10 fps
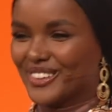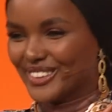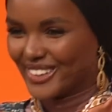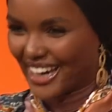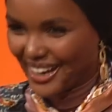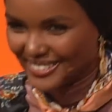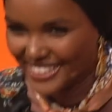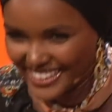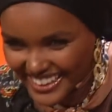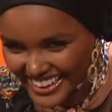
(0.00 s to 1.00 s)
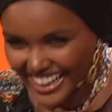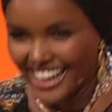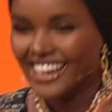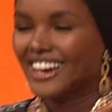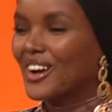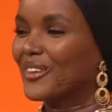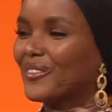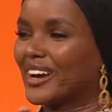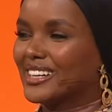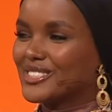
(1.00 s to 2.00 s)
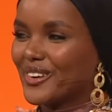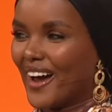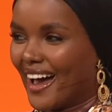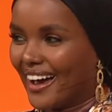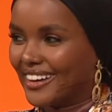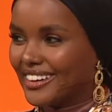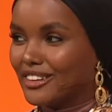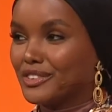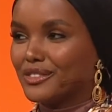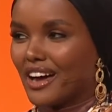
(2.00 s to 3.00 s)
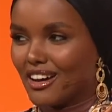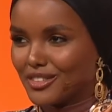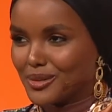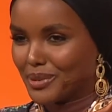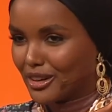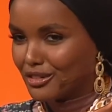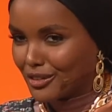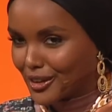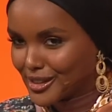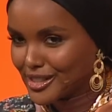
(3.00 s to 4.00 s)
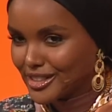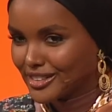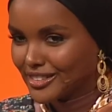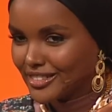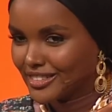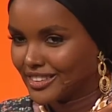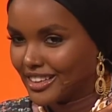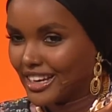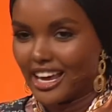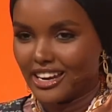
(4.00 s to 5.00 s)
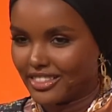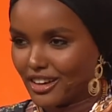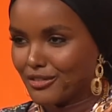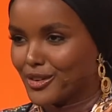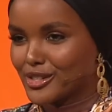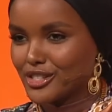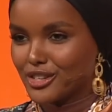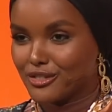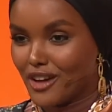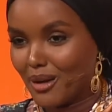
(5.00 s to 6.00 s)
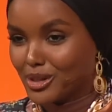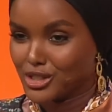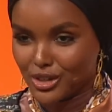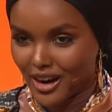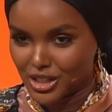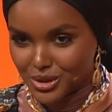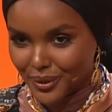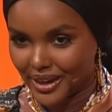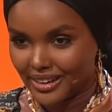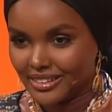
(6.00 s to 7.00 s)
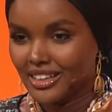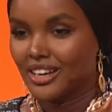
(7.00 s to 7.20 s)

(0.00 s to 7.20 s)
a little game. Raise your hand if you've ever been a first in anything. First in your family to graduate,